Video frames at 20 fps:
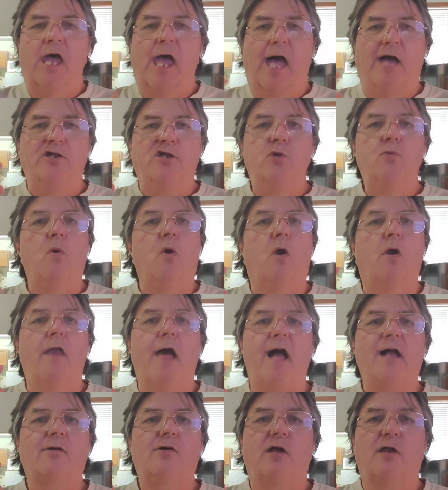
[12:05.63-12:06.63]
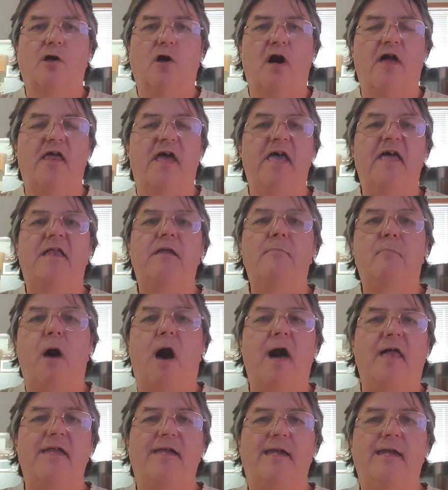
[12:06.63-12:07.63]
and you are not going to let
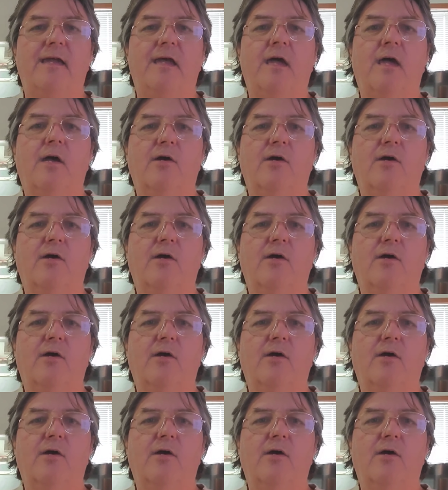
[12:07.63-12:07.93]
anybody